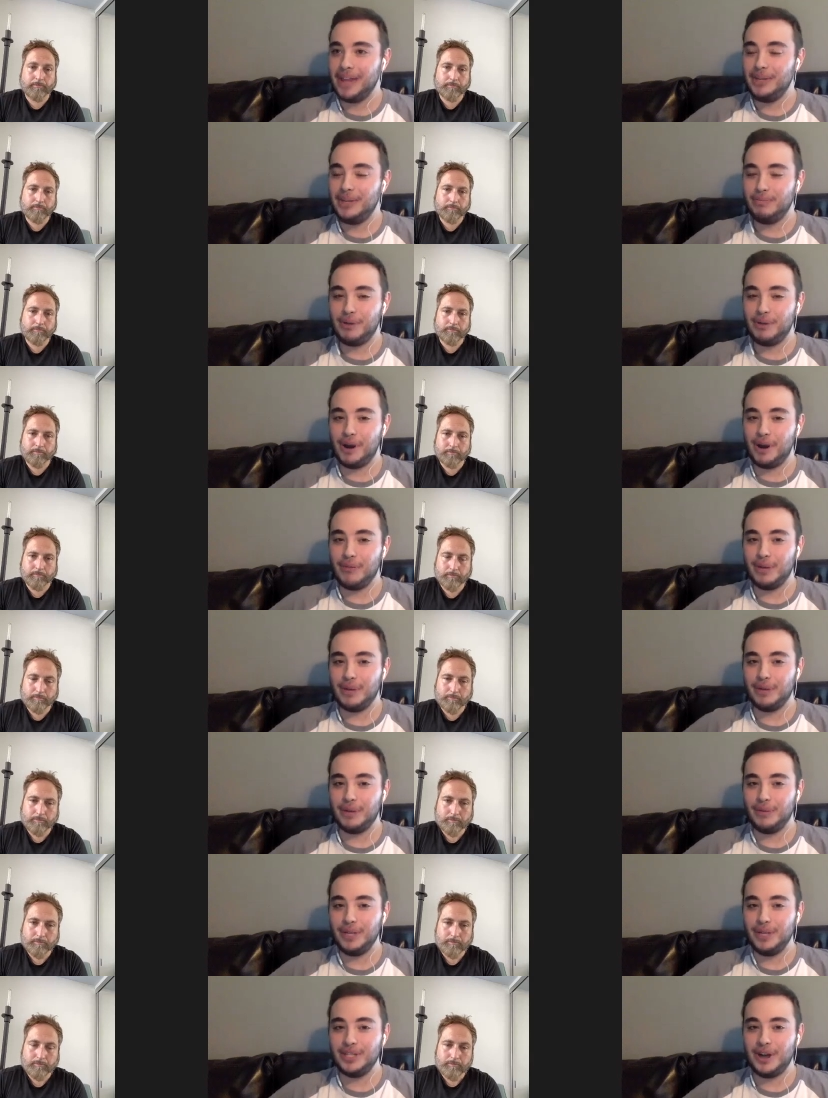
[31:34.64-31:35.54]
Speaker 1: Pearlman,
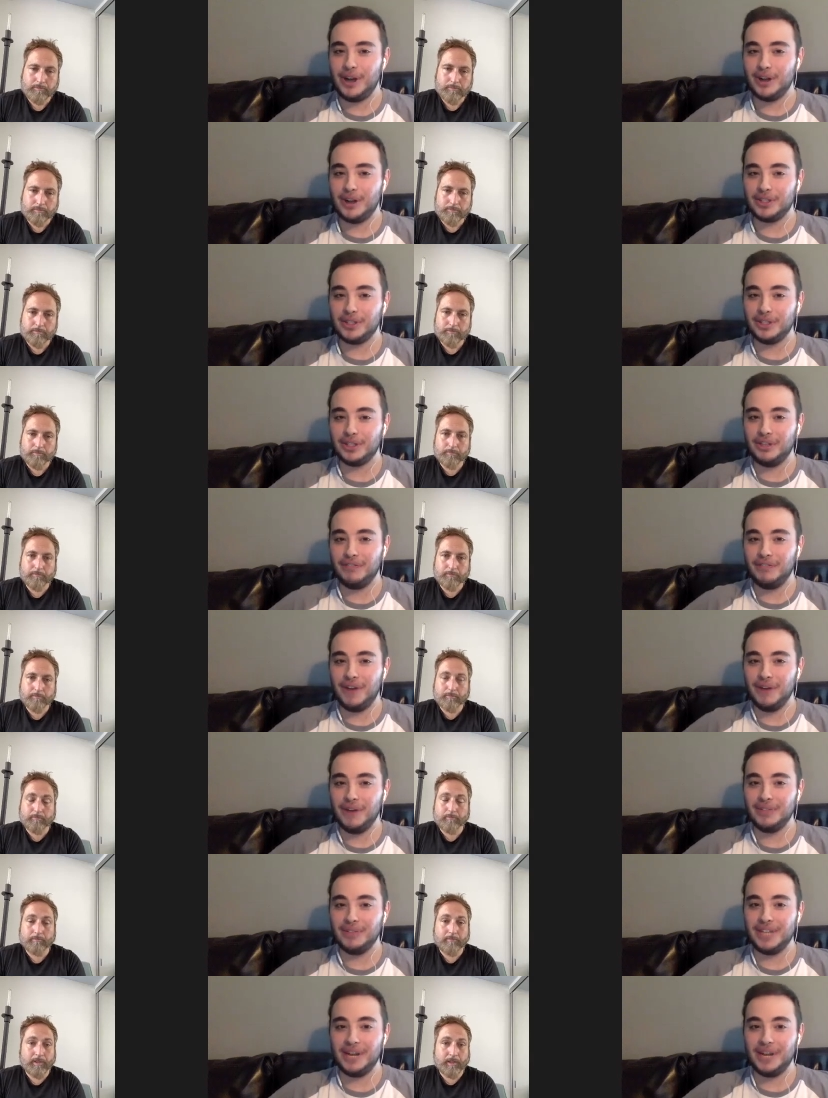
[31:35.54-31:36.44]
we talked on the phone,
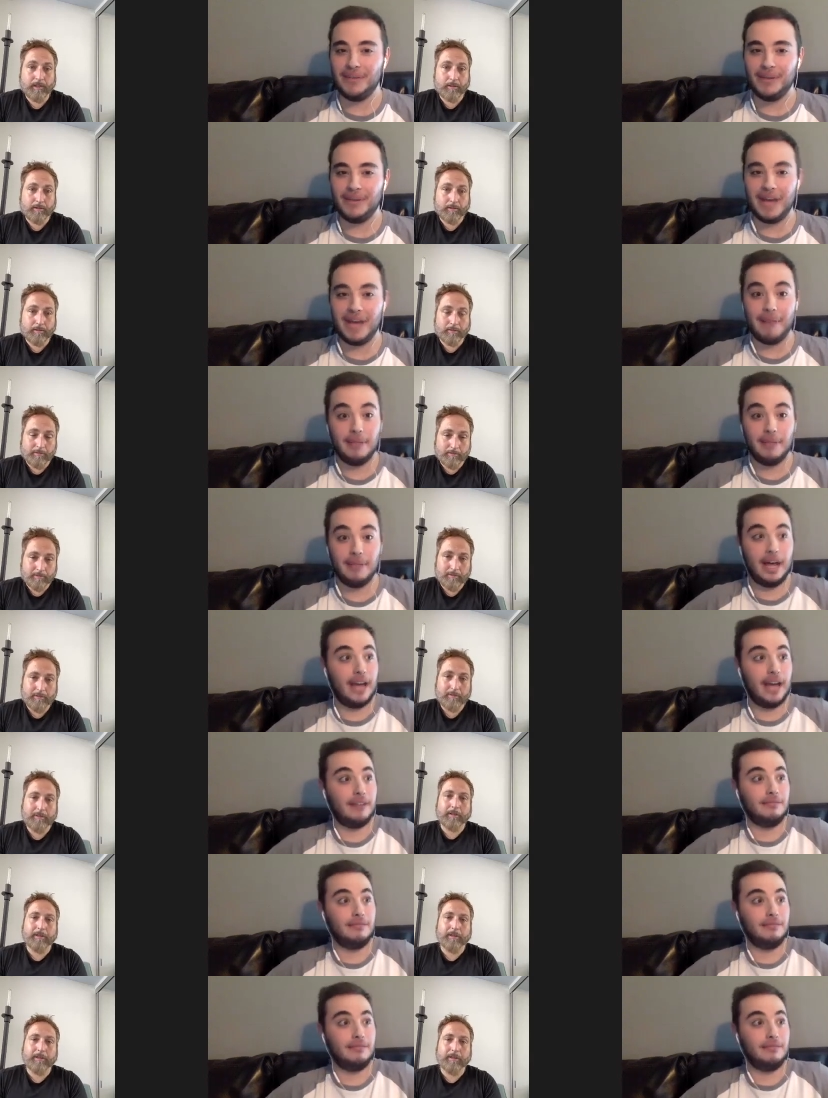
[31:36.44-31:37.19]
didn't we? I'm like,